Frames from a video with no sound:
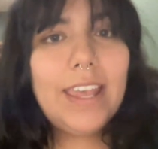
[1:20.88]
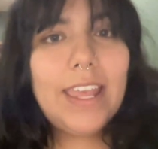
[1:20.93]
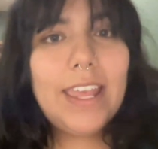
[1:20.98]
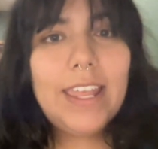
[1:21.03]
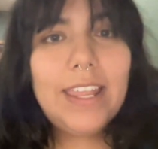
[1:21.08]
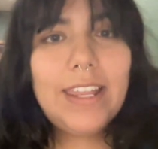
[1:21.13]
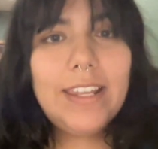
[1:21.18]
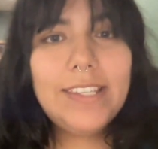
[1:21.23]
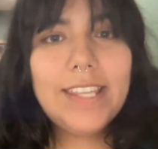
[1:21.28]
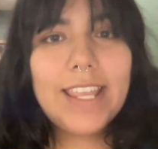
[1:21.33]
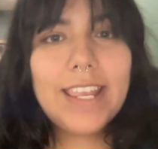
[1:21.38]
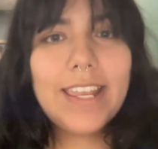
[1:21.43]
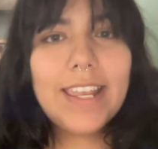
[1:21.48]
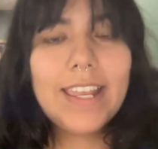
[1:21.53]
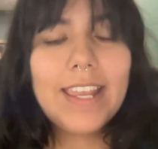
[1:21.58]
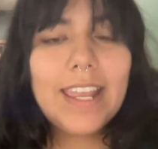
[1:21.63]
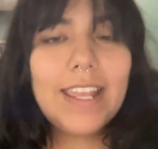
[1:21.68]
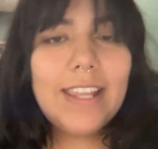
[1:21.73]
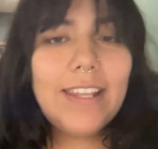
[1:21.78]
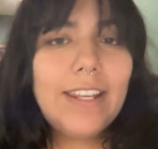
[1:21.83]
And
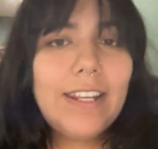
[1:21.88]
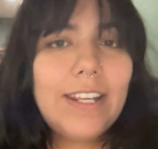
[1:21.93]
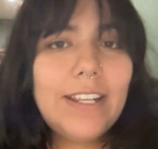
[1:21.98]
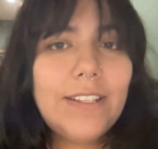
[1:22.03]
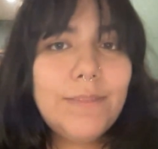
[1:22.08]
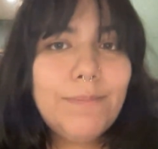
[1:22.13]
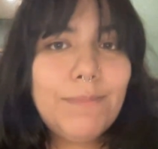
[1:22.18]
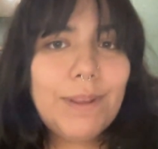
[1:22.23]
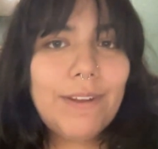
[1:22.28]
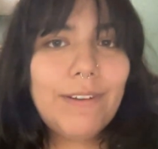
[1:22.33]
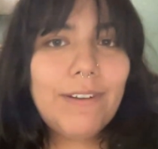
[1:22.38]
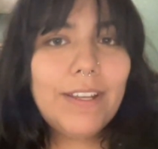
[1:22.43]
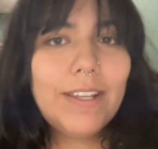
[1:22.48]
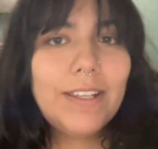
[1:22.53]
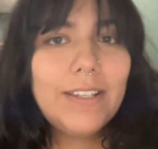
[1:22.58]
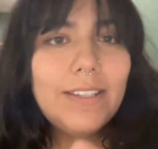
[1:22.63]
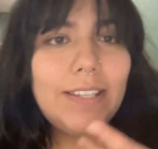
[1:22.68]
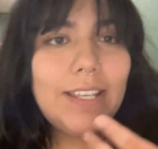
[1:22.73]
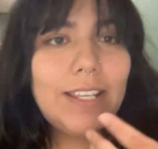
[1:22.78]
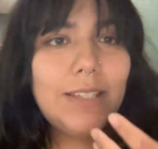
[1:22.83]
taking in an
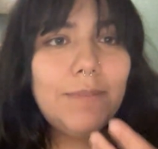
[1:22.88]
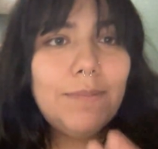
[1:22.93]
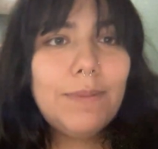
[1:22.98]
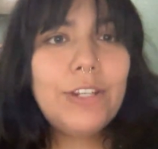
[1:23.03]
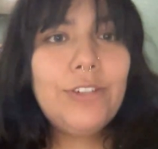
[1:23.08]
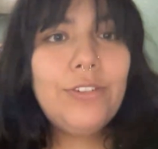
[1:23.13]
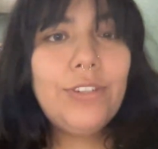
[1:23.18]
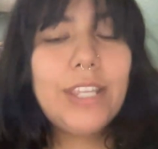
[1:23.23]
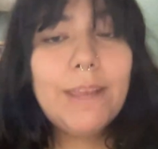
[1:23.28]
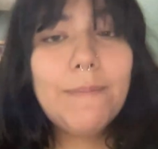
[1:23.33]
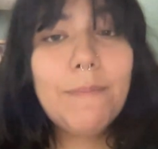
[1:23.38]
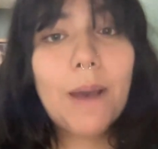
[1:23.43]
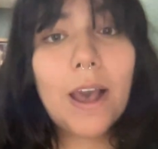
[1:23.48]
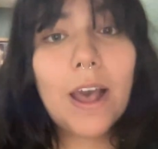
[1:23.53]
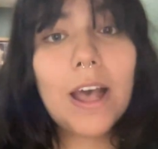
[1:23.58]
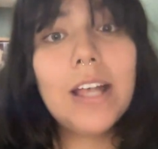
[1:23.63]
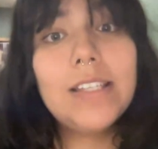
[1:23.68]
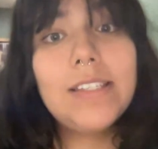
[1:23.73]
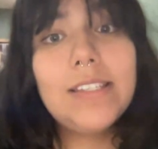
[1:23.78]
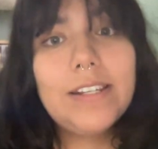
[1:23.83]
experience, especially a
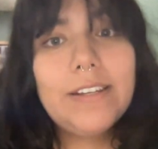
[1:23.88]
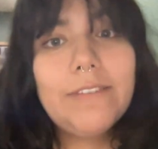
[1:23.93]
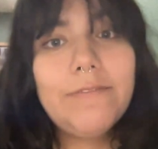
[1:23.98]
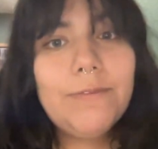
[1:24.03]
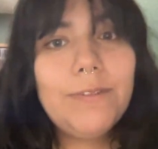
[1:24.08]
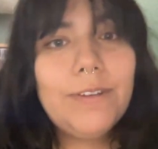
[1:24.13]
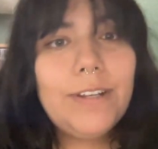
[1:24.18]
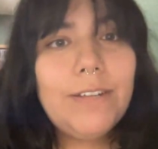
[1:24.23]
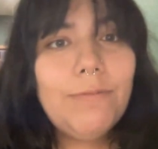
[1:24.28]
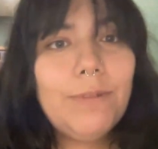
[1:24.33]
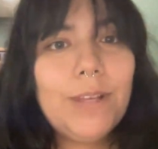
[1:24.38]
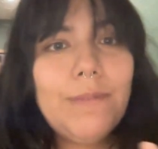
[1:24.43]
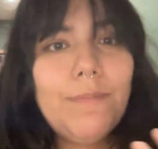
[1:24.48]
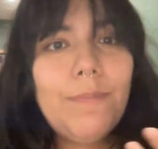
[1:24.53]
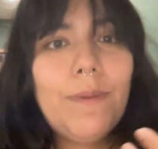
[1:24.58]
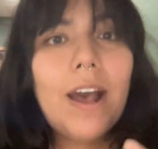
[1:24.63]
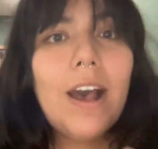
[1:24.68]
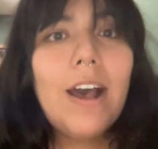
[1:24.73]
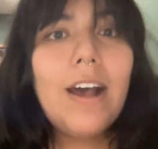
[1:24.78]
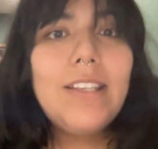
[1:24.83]
positive one
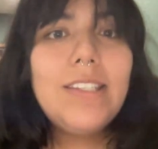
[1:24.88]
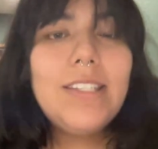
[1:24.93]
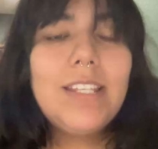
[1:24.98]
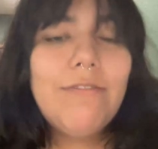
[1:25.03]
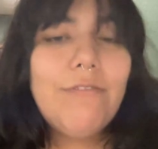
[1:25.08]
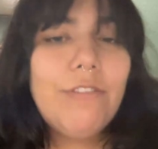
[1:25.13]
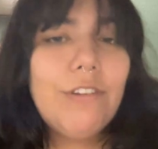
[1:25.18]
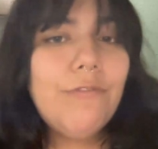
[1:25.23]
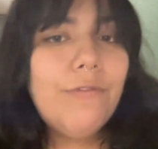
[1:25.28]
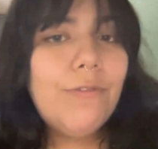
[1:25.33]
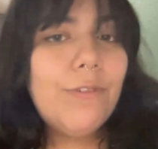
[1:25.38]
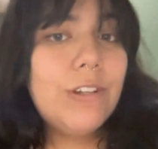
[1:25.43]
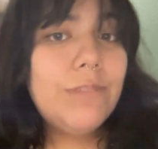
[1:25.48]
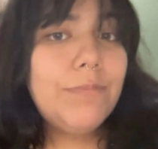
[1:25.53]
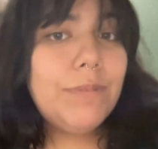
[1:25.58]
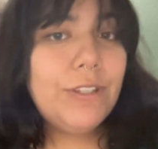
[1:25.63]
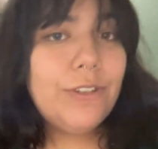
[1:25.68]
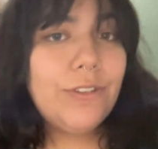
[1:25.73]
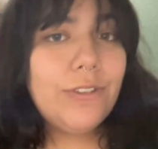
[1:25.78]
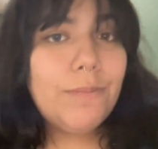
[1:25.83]
with positive
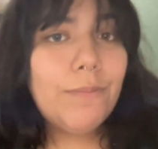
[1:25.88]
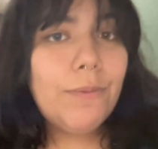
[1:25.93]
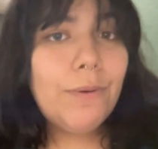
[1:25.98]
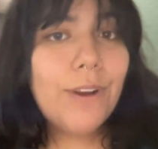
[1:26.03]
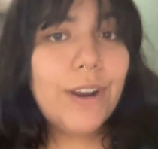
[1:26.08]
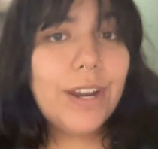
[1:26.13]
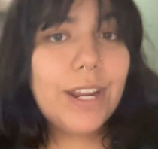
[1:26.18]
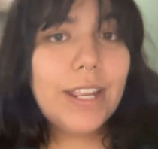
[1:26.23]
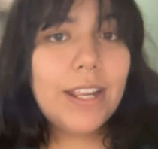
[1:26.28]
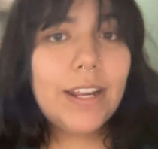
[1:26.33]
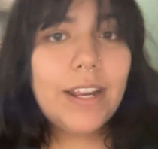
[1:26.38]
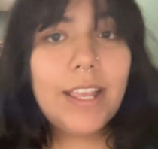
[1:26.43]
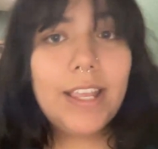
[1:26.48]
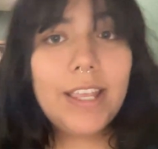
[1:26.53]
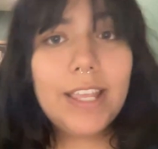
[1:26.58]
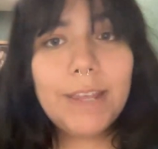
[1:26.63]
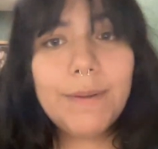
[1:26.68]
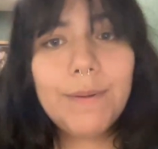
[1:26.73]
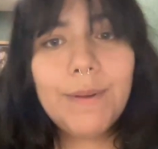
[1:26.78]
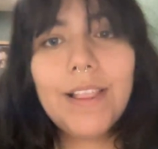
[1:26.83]
reinforcement to support it,
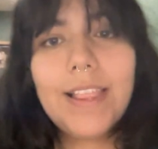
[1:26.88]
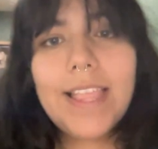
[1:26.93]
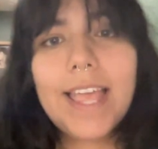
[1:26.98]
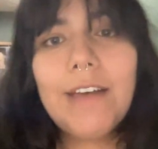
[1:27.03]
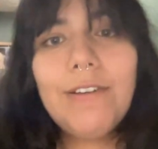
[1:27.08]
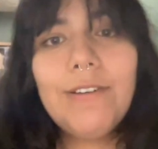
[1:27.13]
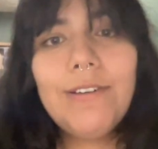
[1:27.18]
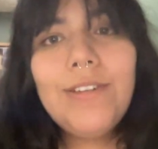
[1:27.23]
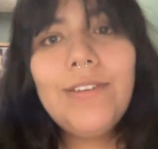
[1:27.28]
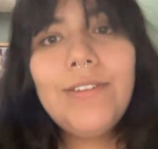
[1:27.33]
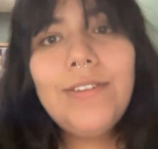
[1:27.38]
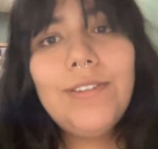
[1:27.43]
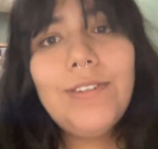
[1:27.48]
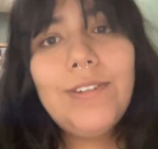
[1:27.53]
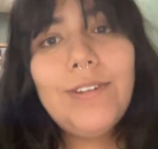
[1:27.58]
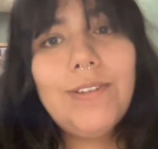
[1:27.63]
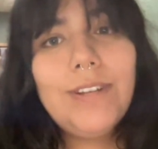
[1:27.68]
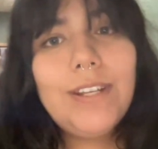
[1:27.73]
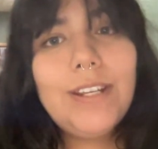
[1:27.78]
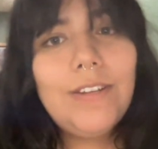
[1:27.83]
it will allow a
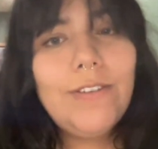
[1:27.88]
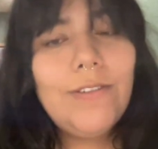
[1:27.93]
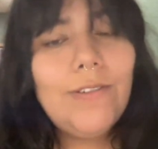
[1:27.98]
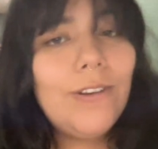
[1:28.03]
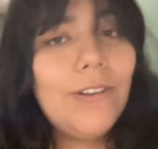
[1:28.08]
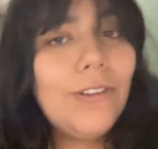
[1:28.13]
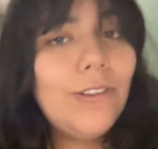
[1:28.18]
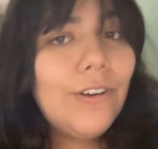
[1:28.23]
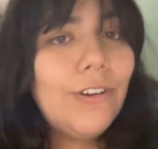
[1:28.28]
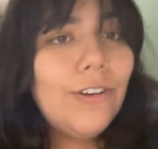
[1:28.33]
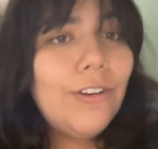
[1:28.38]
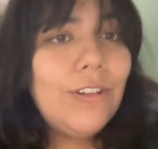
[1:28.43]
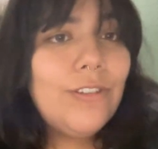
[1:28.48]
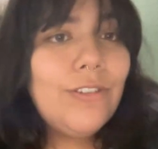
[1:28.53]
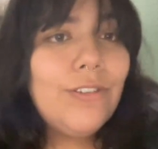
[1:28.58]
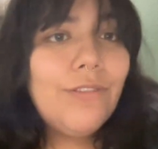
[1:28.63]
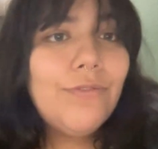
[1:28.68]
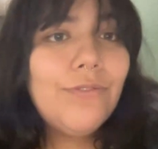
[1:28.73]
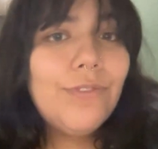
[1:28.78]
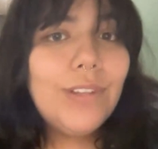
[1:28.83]
student or a learner
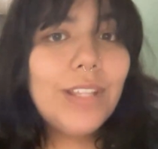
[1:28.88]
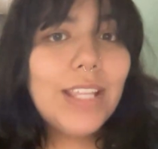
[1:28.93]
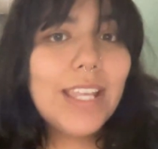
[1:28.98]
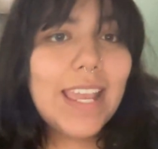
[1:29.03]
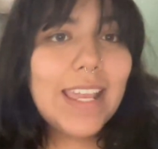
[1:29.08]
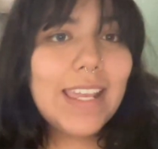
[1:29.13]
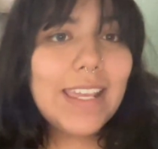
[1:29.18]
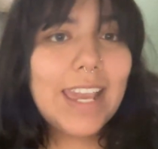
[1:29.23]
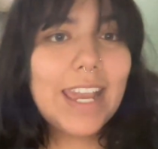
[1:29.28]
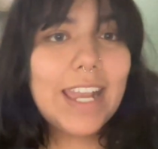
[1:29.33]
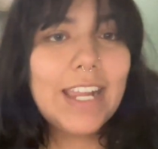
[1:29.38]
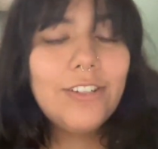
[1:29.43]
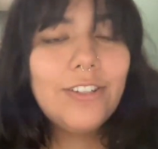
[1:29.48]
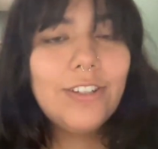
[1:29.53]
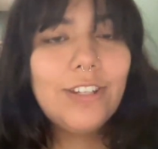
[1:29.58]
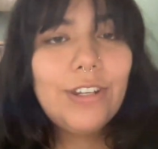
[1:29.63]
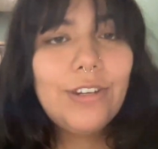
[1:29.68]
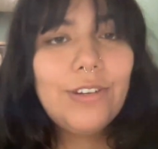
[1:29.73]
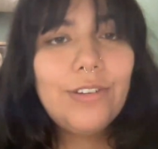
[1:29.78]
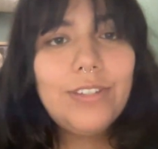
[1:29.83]
to fully engage
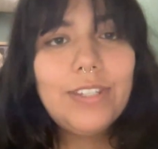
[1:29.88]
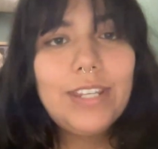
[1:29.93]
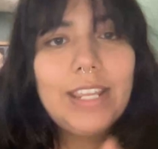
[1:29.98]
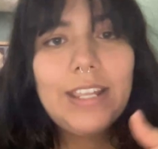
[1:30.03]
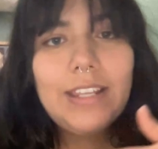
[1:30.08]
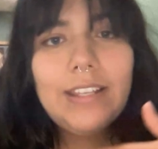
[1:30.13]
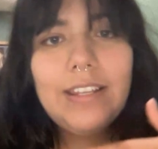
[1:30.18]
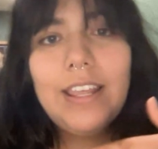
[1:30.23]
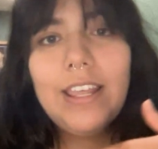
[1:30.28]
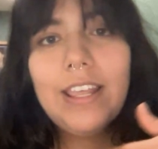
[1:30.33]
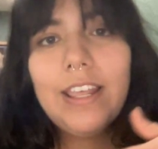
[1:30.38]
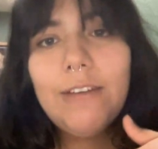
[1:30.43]
and understand